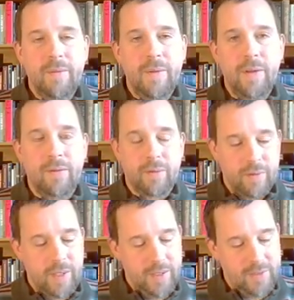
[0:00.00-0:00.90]
the
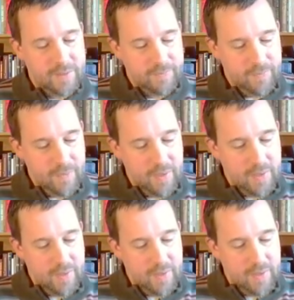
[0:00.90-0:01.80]
Israelites,
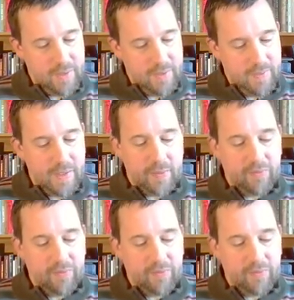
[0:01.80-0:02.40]
that a